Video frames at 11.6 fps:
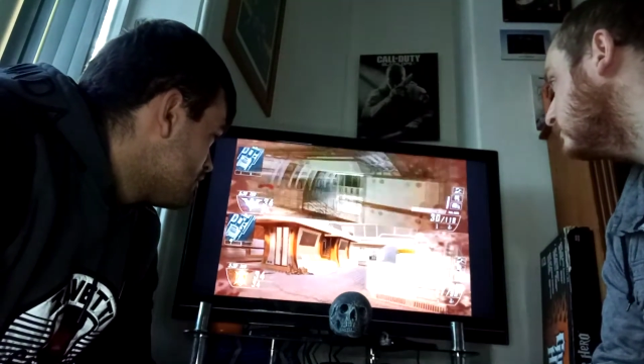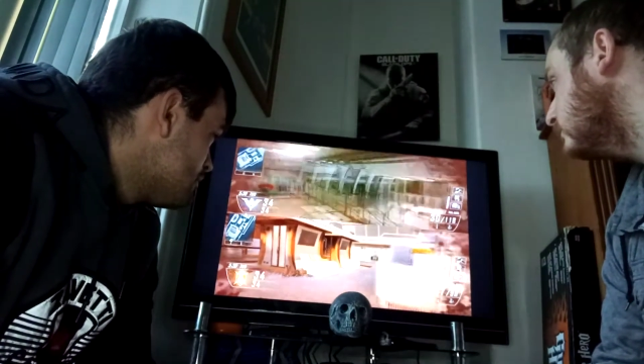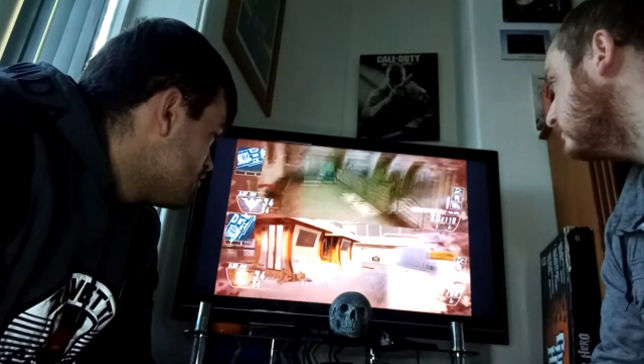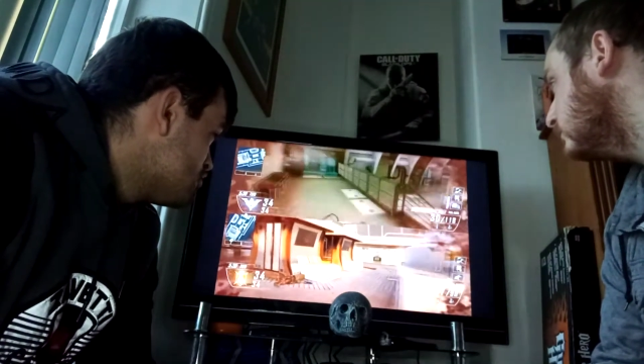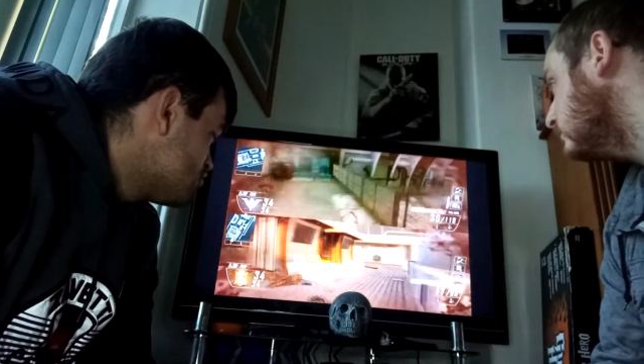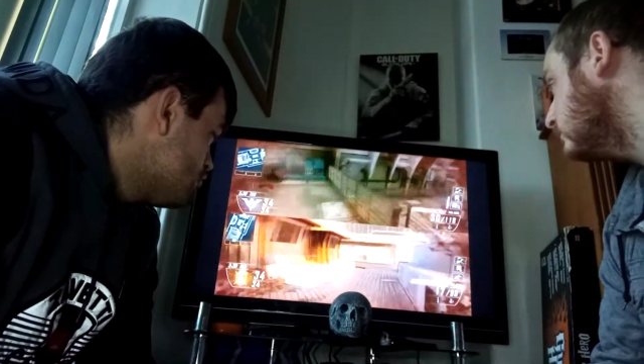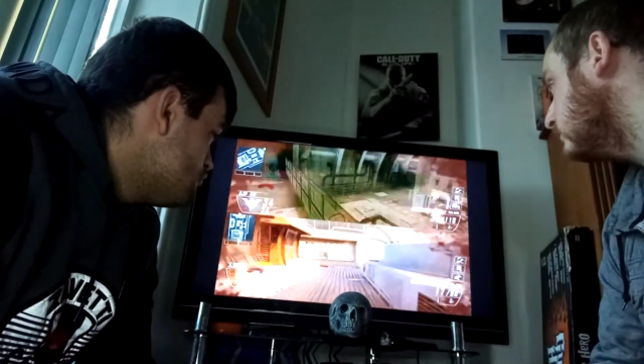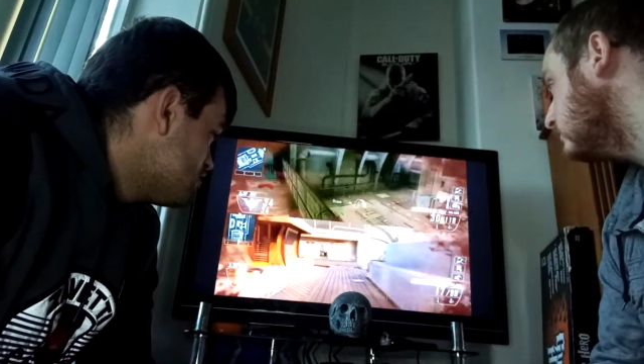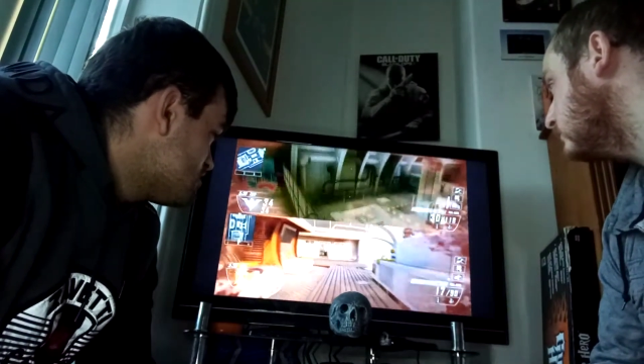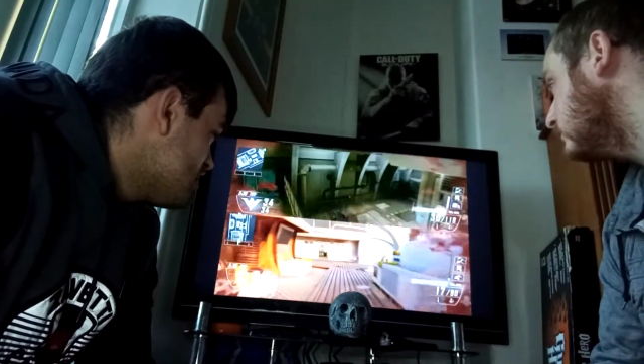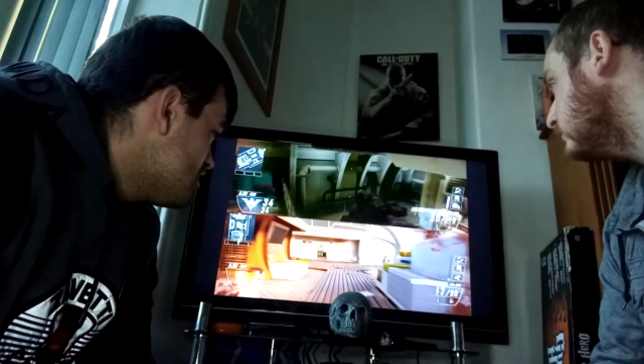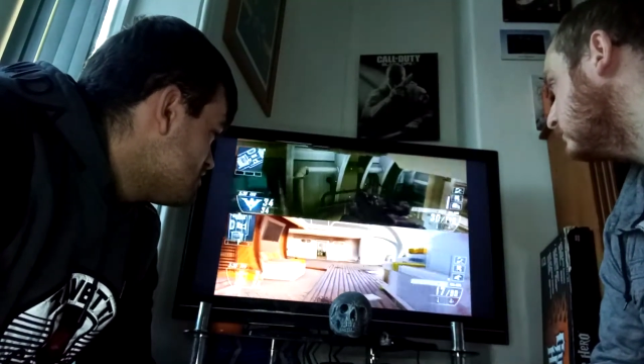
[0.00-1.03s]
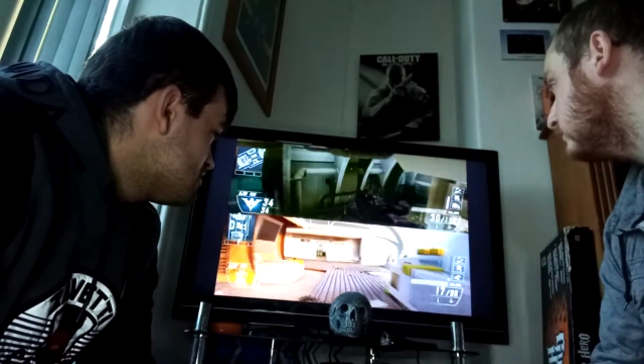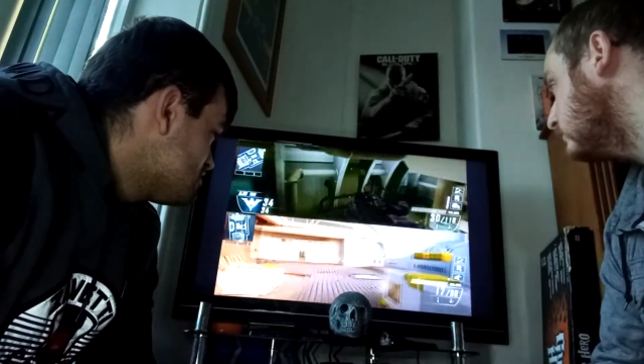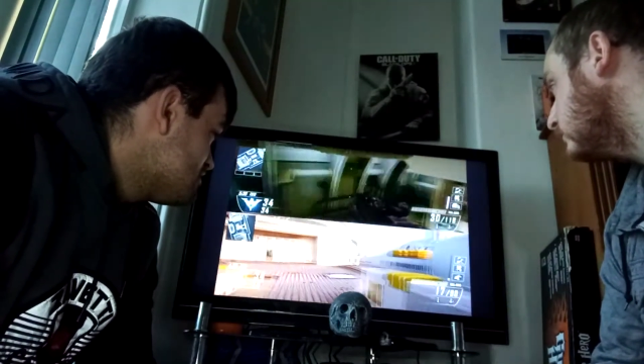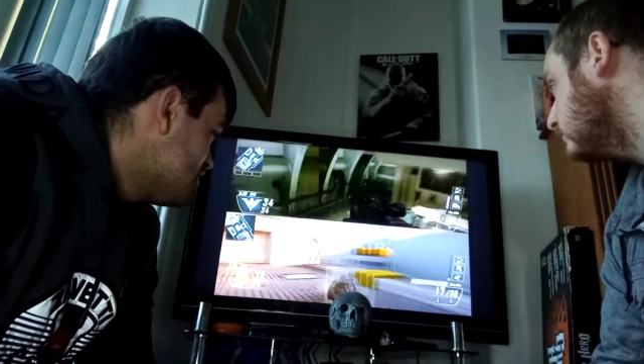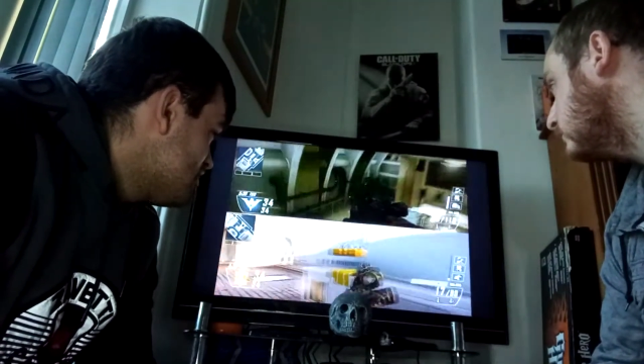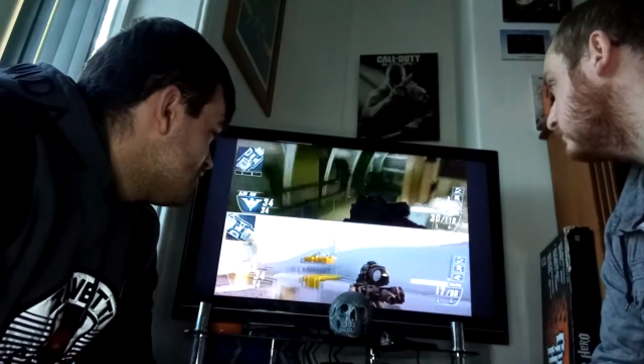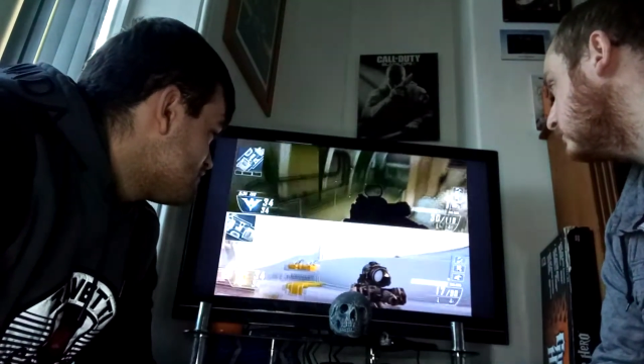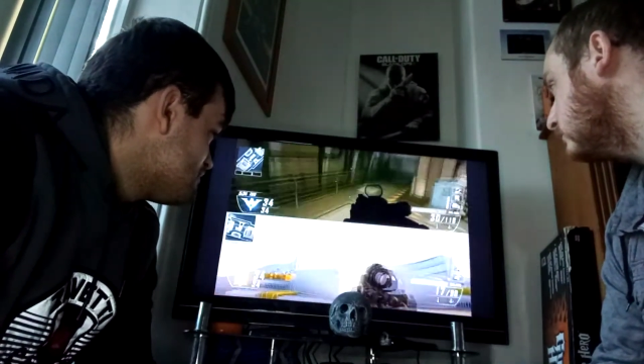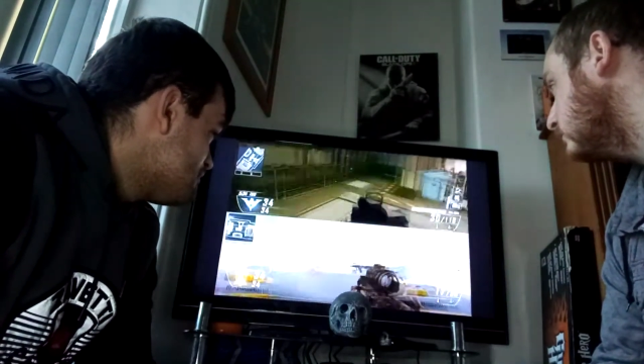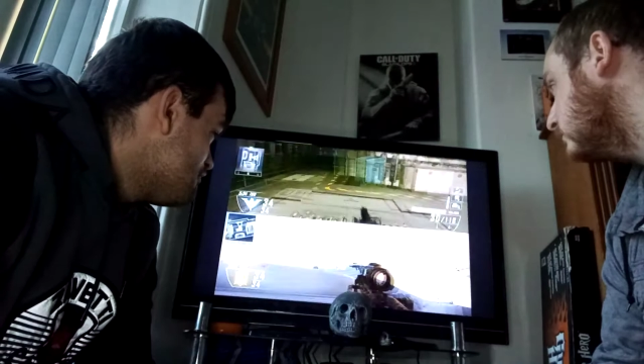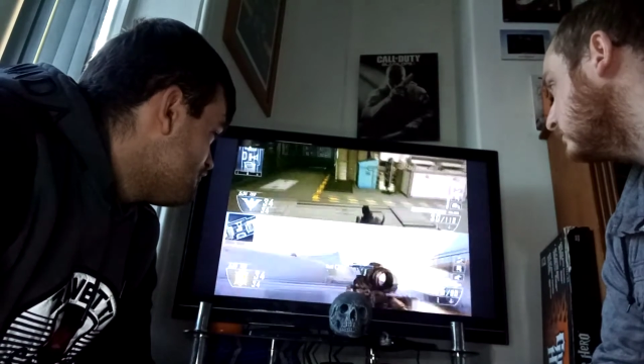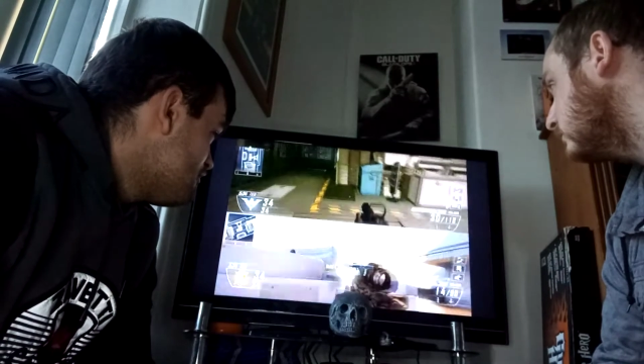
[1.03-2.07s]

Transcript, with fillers: Because Unus Annus did have some good